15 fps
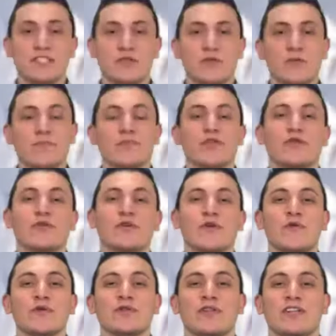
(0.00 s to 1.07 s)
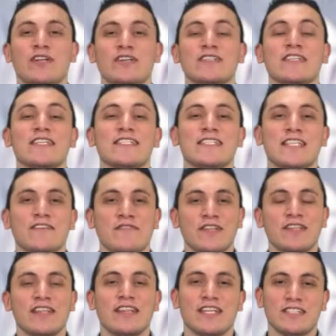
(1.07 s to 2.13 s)
you're going to learn 3
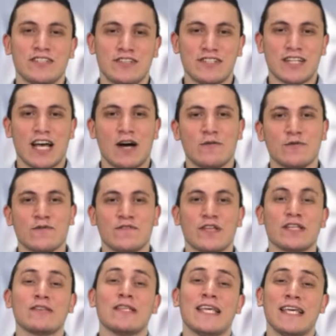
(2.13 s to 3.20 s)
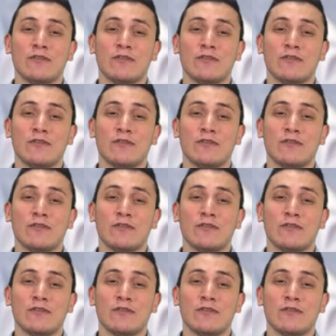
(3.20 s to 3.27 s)
letters out of the